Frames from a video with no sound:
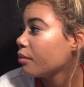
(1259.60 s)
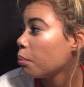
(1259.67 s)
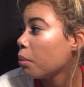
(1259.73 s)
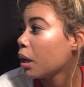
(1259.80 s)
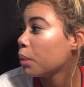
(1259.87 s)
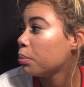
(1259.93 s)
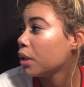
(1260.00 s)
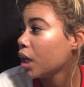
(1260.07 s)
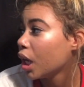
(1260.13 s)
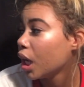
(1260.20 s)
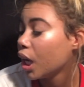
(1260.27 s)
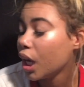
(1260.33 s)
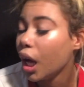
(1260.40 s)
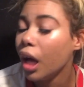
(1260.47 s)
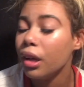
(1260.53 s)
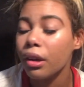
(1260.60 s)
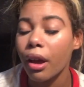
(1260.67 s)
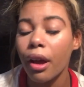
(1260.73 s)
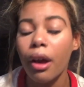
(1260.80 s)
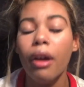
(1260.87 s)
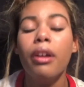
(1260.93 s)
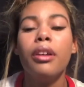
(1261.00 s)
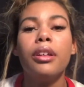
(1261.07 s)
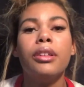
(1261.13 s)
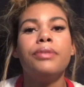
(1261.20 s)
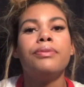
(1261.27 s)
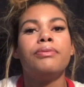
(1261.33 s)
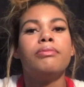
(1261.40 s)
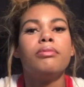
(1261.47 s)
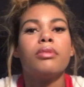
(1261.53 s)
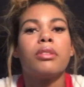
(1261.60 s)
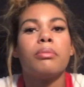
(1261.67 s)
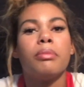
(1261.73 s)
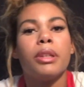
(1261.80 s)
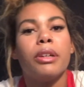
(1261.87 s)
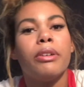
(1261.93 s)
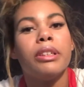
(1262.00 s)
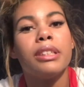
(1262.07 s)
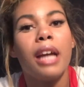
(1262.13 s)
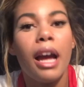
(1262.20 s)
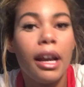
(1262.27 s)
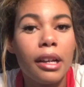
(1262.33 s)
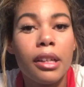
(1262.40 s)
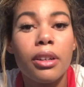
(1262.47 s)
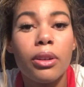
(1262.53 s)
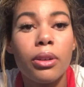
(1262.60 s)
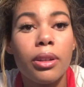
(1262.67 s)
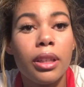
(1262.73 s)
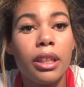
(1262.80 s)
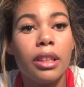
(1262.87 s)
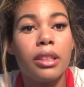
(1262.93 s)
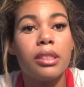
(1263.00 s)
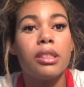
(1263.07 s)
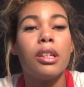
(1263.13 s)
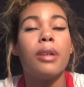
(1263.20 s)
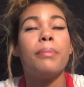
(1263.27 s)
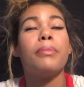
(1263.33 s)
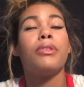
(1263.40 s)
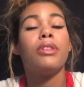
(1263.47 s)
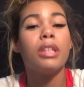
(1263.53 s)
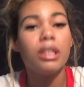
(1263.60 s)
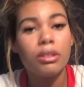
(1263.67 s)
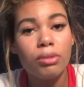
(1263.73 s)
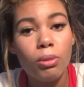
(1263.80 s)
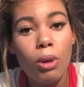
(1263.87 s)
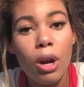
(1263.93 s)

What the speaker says: Papa. Yeah. But anyways, I gotta go clean this up. Thanks for